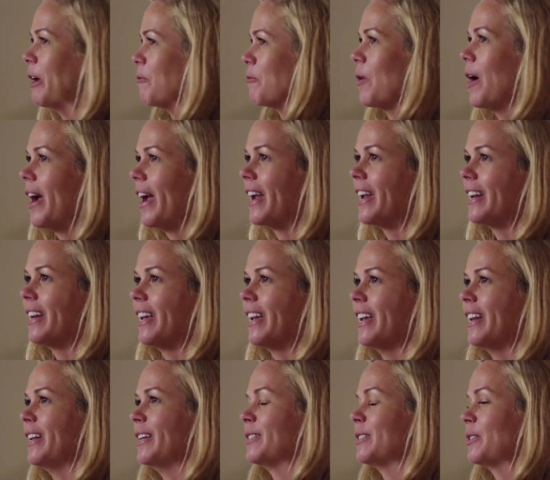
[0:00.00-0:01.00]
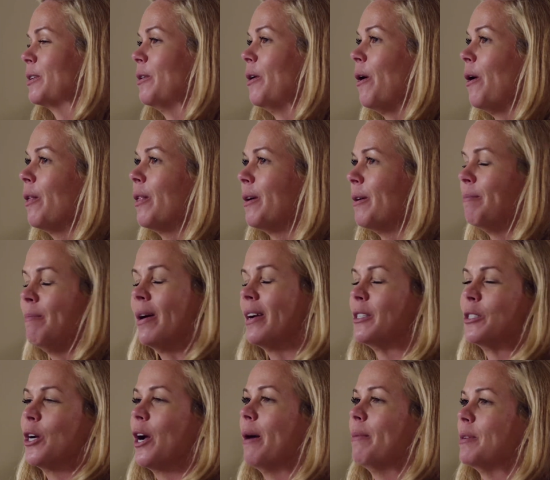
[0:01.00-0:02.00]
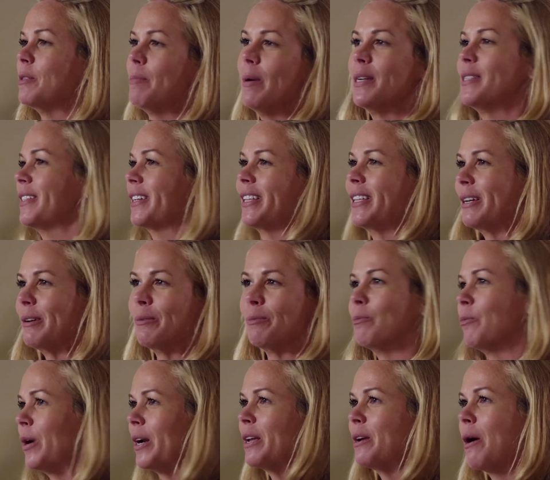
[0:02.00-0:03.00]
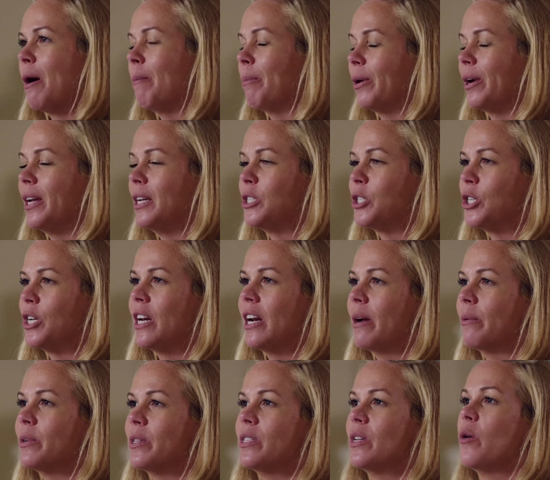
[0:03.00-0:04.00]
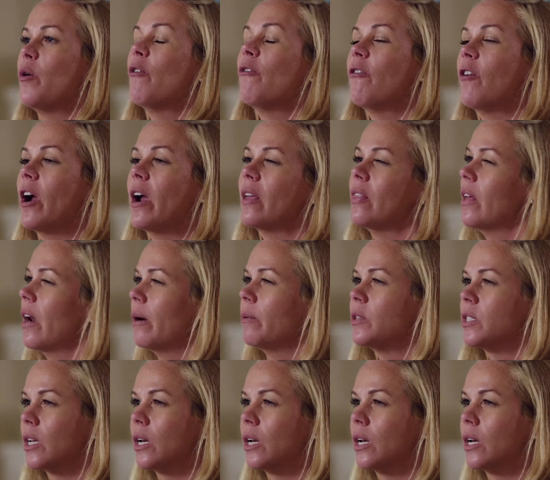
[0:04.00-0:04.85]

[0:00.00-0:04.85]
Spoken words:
and write, and it's all my job is basically reading comprehension, and I was so afraid that I was